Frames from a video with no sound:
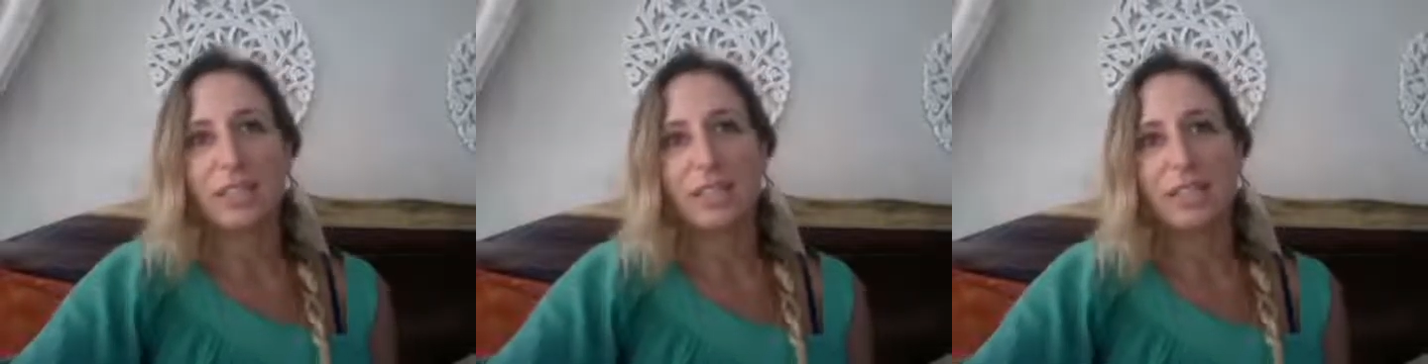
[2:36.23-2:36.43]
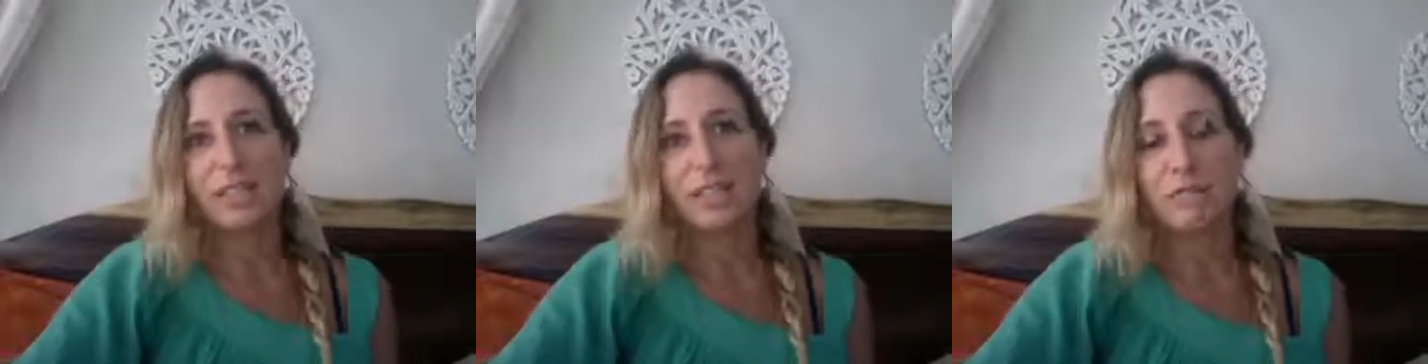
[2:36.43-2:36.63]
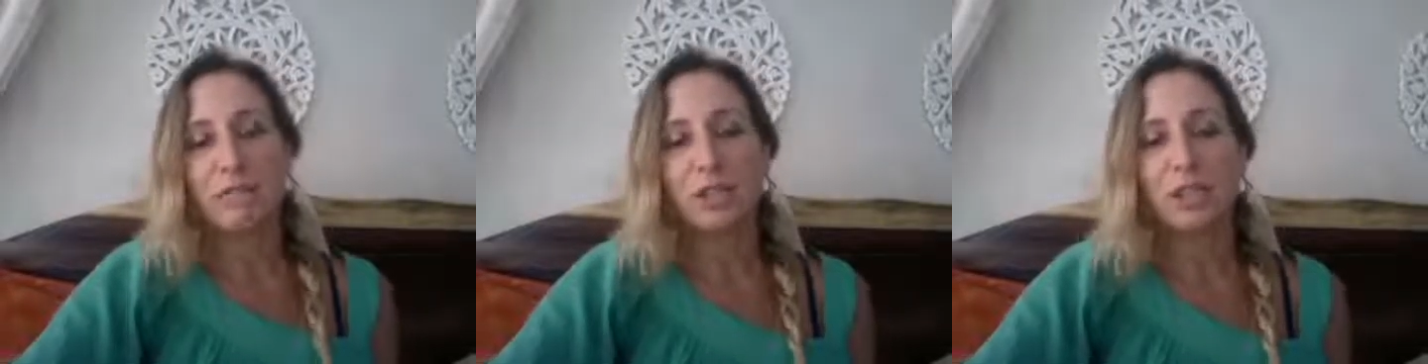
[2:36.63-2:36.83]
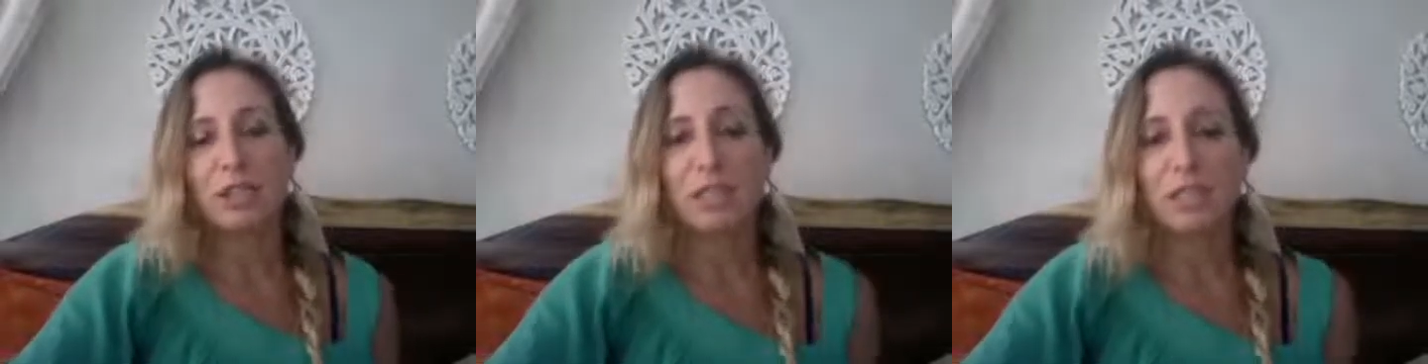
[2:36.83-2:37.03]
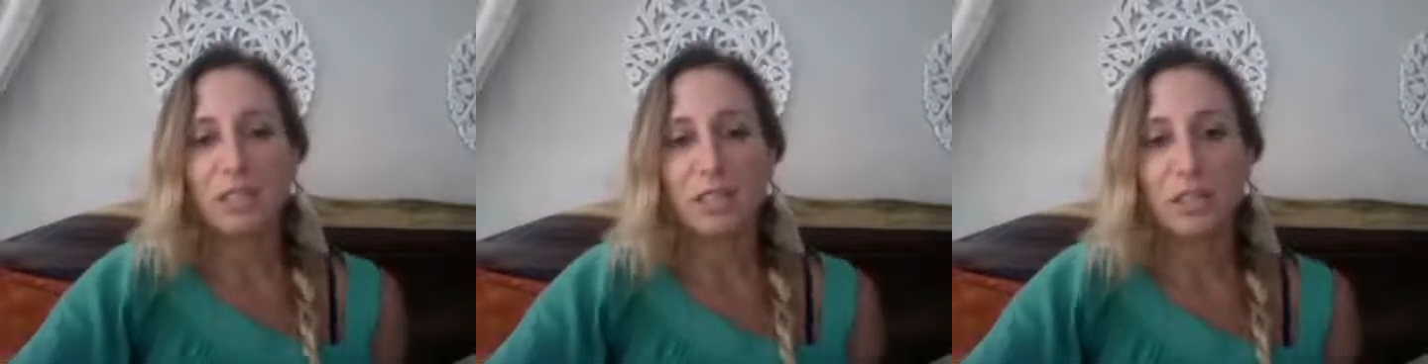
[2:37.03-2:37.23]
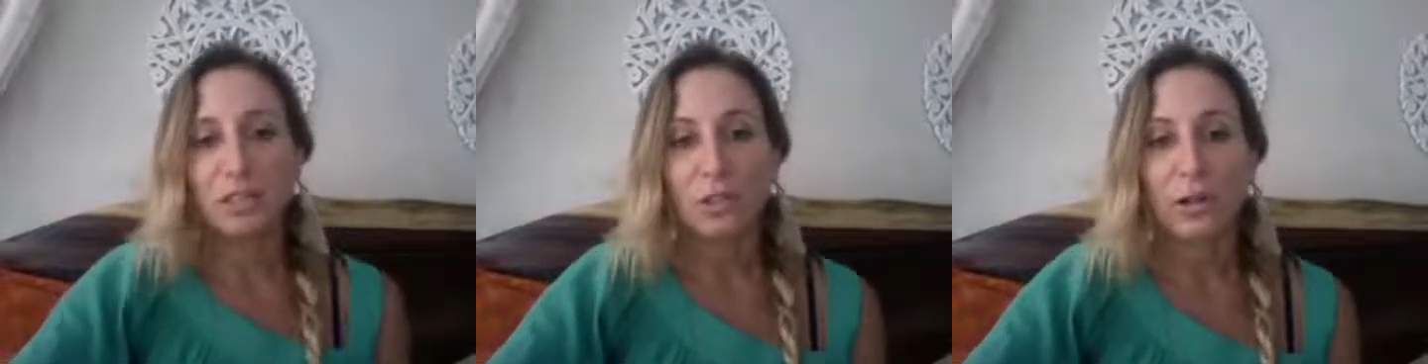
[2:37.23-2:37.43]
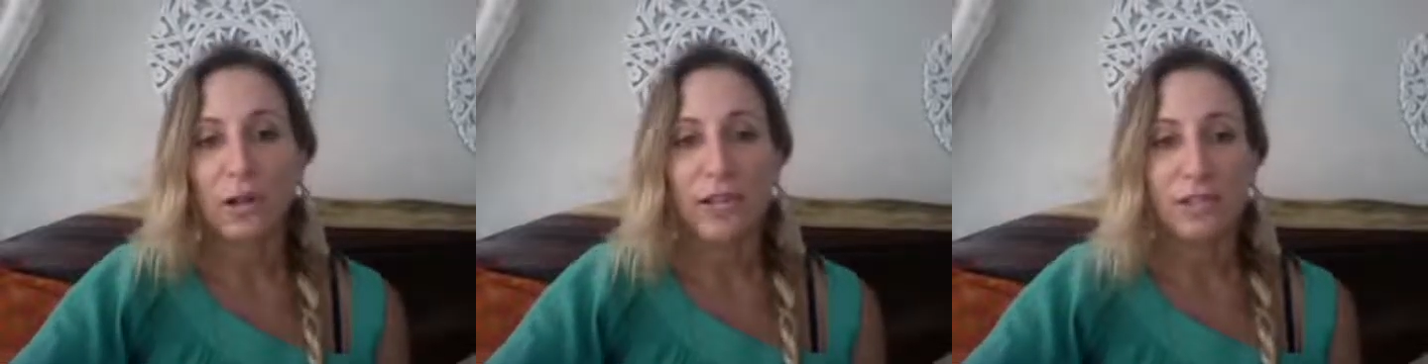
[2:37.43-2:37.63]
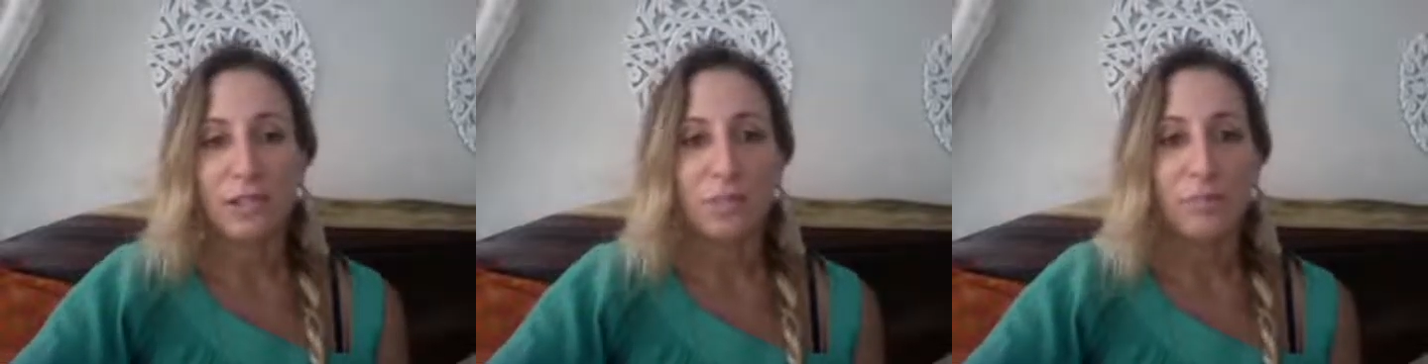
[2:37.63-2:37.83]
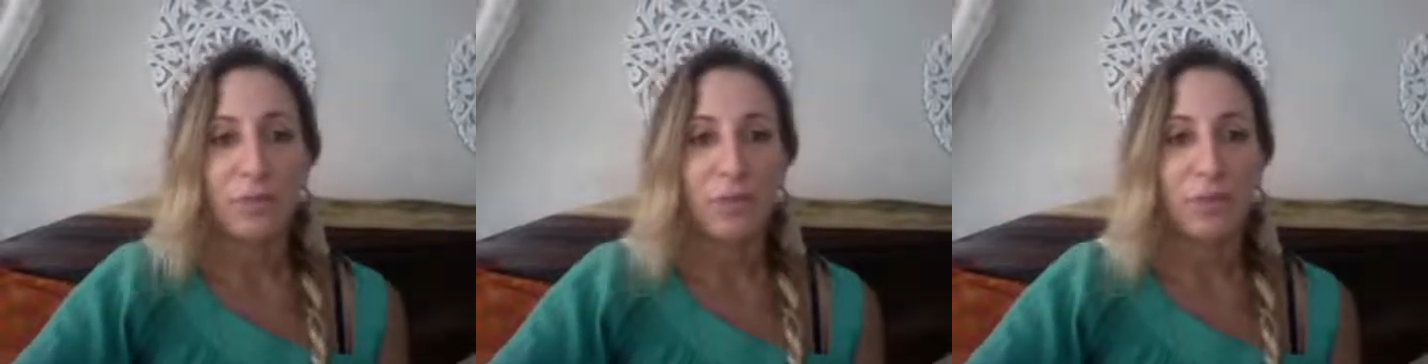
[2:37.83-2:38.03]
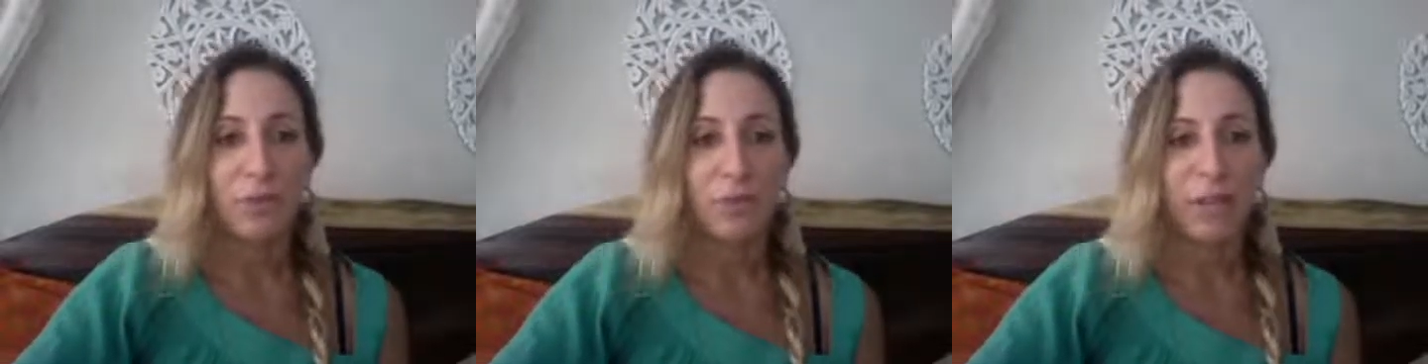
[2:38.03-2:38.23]
the ability to
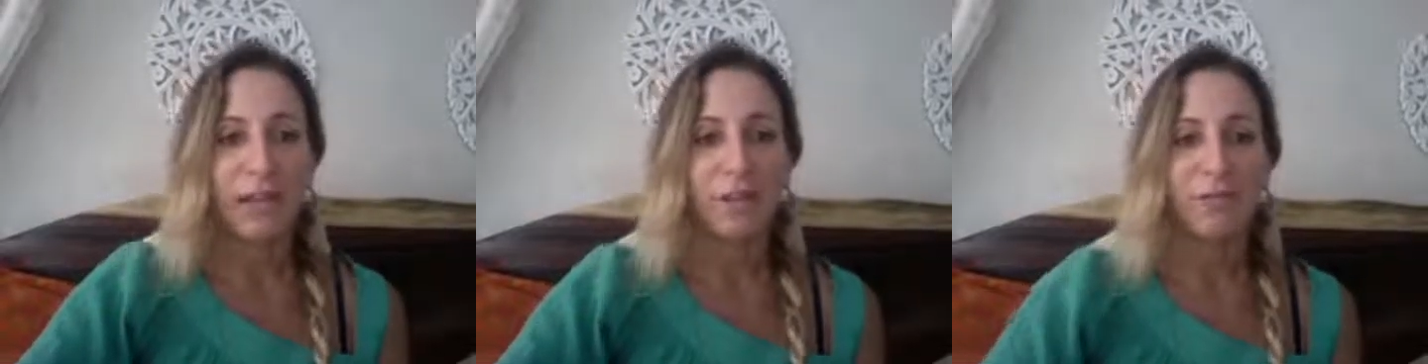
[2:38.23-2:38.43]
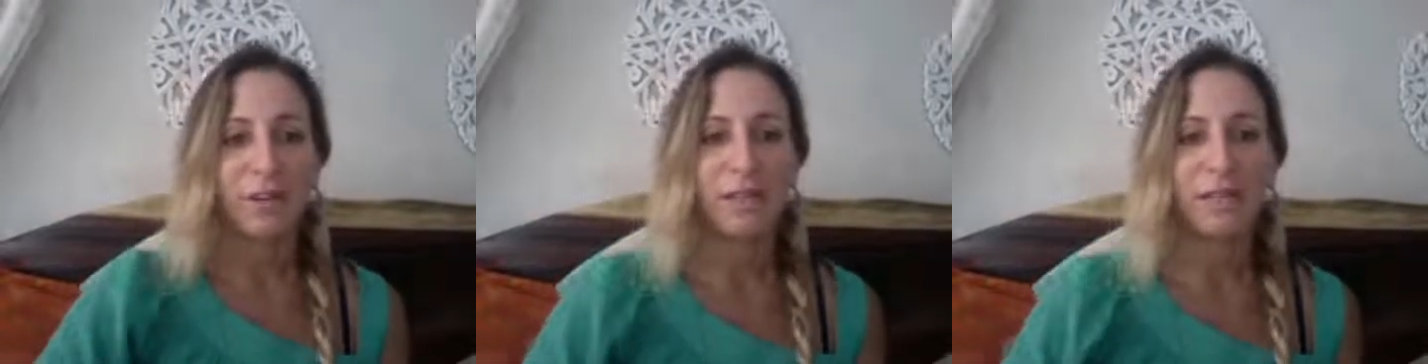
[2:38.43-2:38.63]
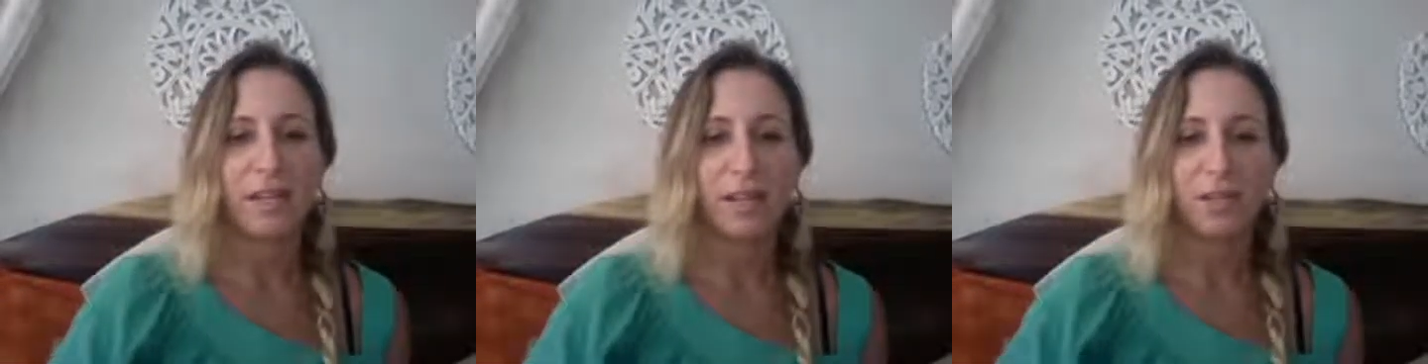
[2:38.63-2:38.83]
transmute that right now.